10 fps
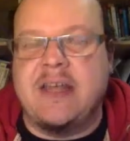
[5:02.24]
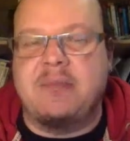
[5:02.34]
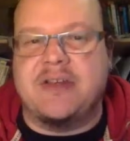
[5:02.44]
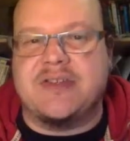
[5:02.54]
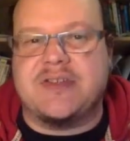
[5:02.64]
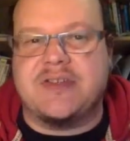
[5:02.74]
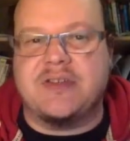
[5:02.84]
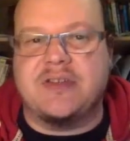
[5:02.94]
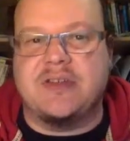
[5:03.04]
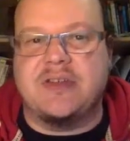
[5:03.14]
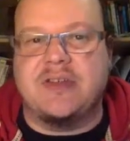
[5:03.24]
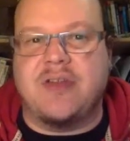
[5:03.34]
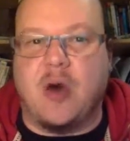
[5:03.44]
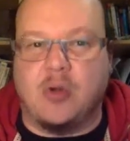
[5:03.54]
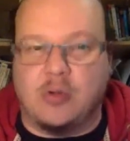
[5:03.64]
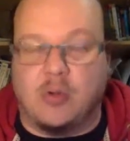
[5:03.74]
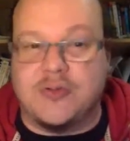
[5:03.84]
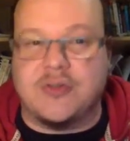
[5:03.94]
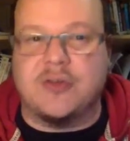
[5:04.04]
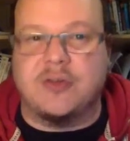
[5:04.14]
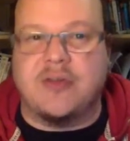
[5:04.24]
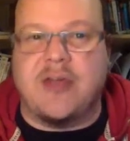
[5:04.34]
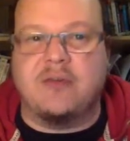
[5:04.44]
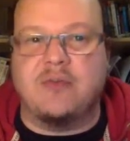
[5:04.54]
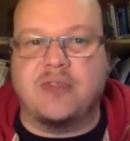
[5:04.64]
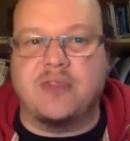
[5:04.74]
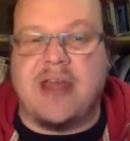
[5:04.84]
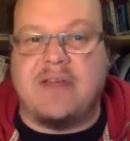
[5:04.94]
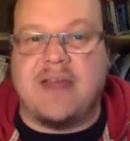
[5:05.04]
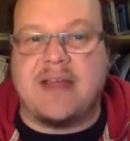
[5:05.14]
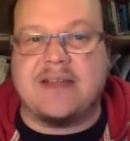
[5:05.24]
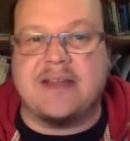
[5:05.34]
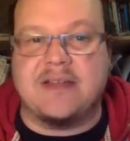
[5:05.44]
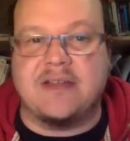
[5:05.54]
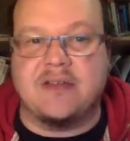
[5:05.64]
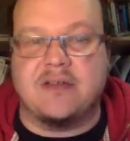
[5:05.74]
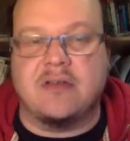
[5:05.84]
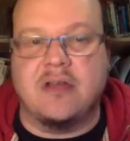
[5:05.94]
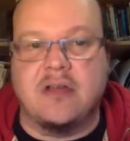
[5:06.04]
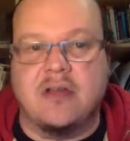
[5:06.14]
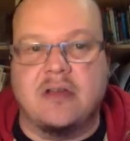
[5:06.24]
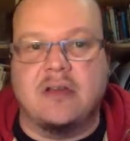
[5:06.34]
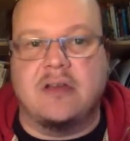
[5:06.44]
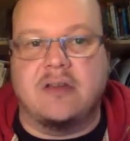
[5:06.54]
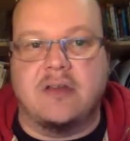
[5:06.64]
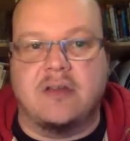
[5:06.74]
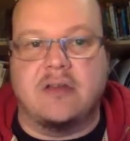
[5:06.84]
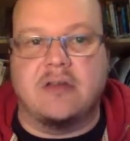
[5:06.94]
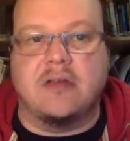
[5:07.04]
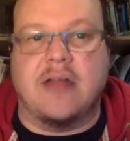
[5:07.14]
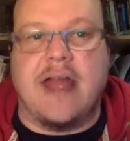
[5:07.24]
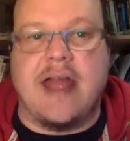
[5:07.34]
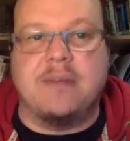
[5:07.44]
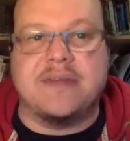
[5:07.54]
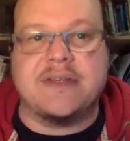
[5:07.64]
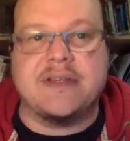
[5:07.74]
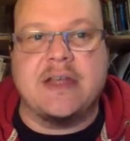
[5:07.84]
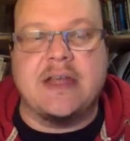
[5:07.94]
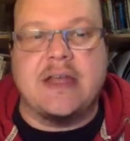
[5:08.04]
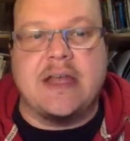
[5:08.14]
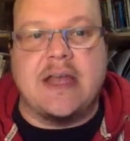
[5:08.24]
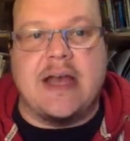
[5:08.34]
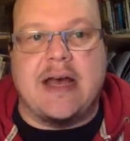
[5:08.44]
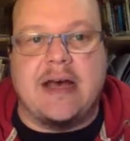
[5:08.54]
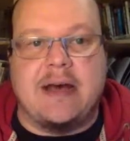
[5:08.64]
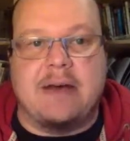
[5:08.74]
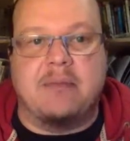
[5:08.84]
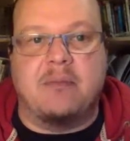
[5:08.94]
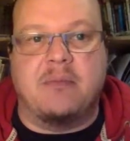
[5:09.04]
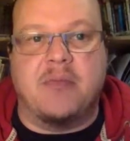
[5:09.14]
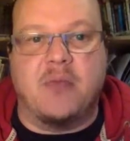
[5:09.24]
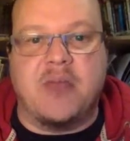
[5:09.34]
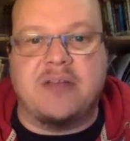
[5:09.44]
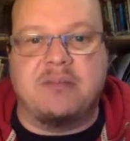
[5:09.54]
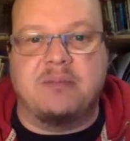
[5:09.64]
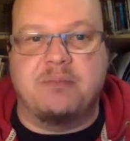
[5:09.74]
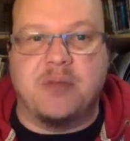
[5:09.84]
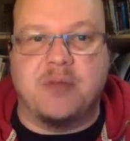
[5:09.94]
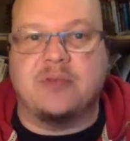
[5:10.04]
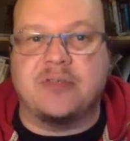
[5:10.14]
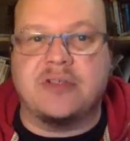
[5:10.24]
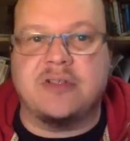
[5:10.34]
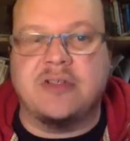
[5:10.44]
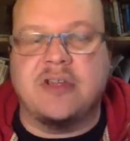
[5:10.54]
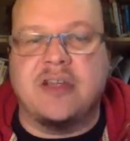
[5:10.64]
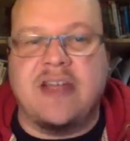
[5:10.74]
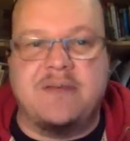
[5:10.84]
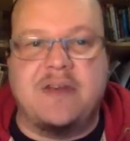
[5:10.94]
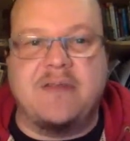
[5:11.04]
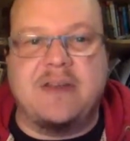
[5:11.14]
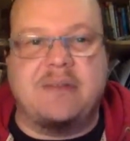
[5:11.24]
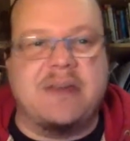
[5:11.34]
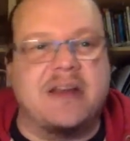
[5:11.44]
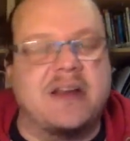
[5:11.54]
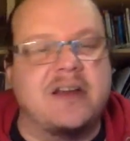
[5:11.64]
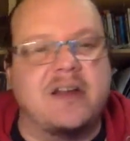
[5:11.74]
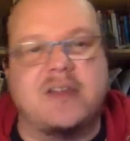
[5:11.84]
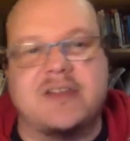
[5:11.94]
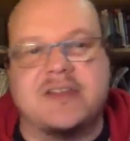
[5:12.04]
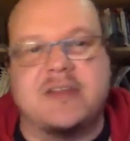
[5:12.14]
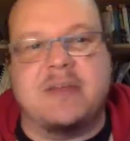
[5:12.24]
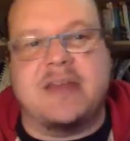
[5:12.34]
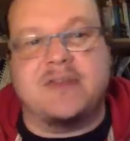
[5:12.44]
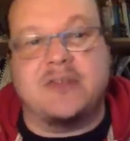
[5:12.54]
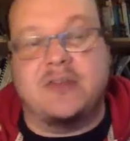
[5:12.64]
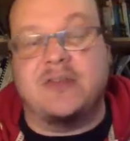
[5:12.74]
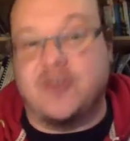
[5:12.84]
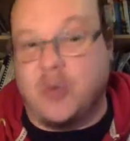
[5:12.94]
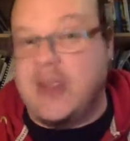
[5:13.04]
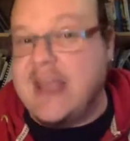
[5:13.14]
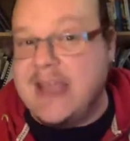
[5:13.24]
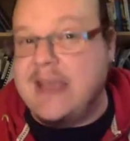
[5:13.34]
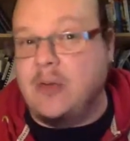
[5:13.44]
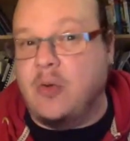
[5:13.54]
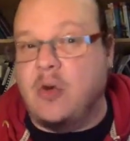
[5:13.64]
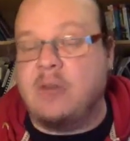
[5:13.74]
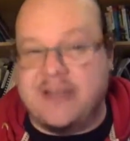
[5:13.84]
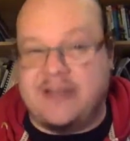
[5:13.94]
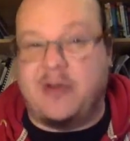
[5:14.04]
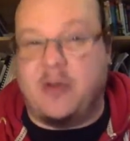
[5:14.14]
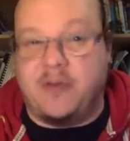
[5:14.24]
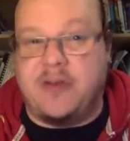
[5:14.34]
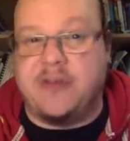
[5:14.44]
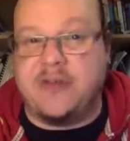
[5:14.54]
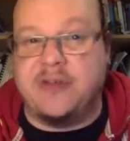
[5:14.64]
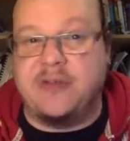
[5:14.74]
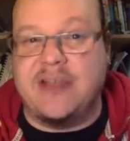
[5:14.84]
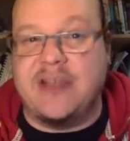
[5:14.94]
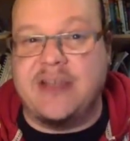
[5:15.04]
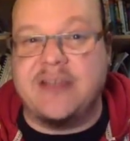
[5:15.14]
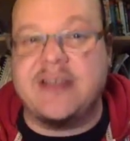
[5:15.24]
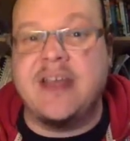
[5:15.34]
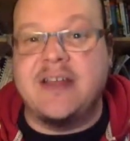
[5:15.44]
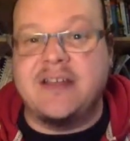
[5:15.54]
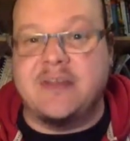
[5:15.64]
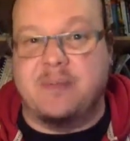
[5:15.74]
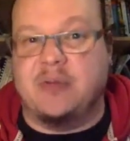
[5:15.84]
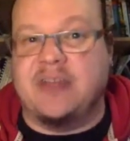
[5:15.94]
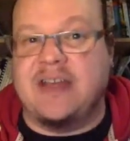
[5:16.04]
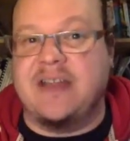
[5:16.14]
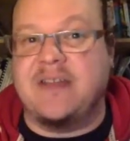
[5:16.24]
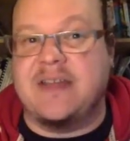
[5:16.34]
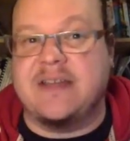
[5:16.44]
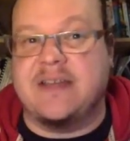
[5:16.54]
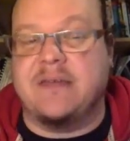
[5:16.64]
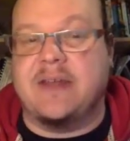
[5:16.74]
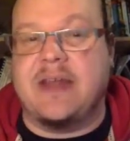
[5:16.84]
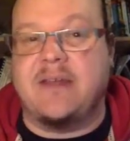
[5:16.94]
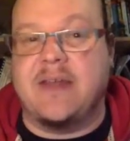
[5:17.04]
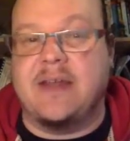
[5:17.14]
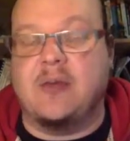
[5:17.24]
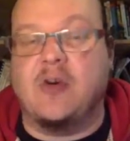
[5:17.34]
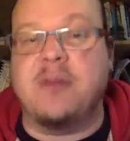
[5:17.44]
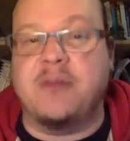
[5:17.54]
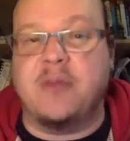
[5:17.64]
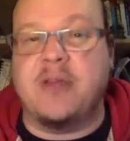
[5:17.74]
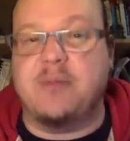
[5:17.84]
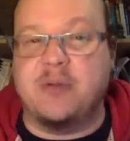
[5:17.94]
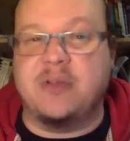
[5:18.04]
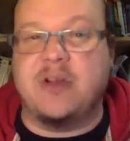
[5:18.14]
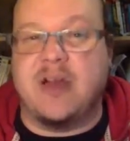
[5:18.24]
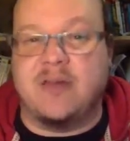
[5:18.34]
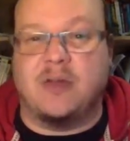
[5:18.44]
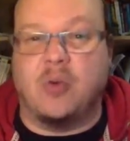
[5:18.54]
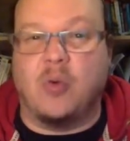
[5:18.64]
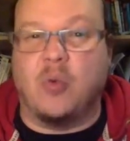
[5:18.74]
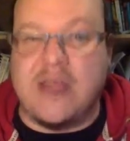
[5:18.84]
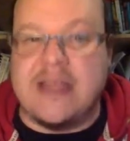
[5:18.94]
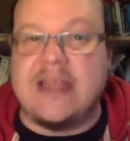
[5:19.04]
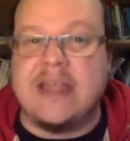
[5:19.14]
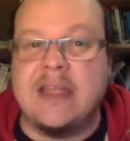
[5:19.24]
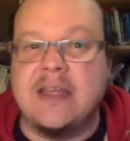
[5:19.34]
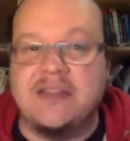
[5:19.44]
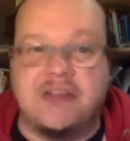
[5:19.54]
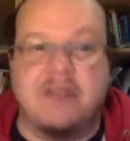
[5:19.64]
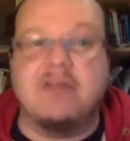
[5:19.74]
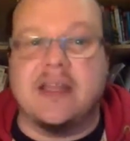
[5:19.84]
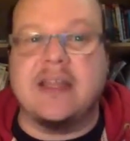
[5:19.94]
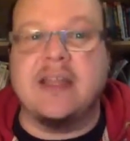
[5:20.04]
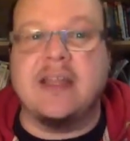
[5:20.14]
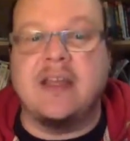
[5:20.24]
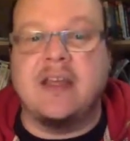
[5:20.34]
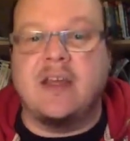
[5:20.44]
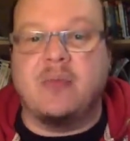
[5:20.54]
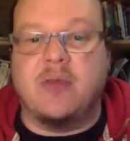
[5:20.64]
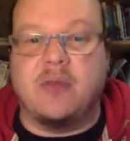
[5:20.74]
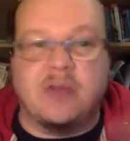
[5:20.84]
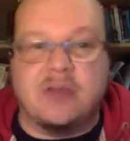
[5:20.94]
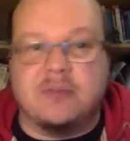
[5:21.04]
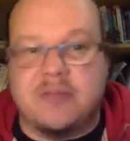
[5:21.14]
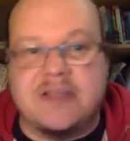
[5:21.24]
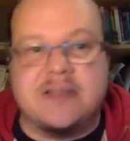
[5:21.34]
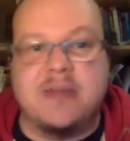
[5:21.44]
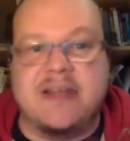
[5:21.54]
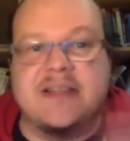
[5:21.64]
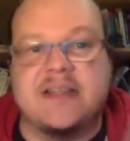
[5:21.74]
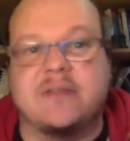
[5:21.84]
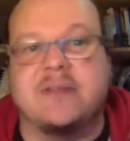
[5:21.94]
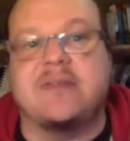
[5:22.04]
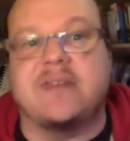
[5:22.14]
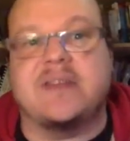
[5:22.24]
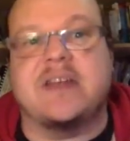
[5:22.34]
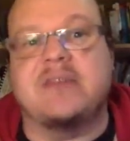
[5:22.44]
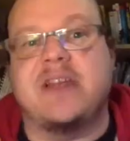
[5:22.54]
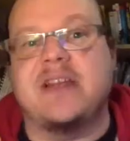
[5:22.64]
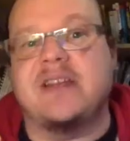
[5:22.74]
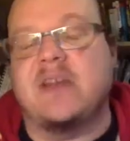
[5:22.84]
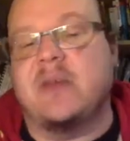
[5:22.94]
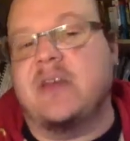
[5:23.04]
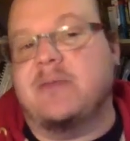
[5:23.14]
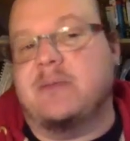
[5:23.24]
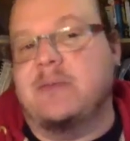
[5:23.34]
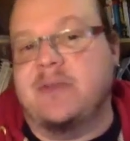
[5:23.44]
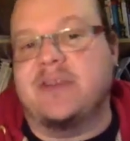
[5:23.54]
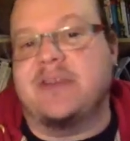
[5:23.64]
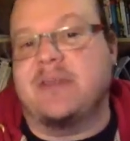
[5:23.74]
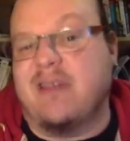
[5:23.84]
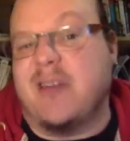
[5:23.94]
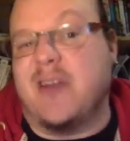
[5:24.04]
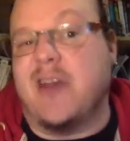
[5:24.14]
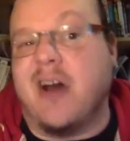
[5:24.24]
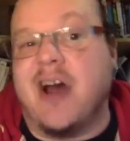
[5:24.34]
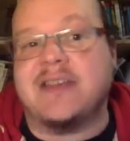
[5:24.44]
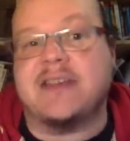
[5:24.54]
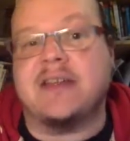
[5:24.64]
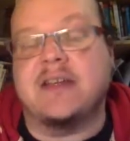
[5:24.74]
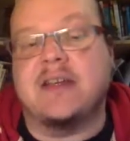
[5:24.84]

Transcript: because the whole law school now should have access to the Google apps, that we can build, even if I don't know that there's going to be enough students doing e-law, particularly offered every 2 years, to build anything significant out of e-law. But if we could build kind of a law wiki generally with all little bits and pieces from different subjects, I think we could probably build something rather nice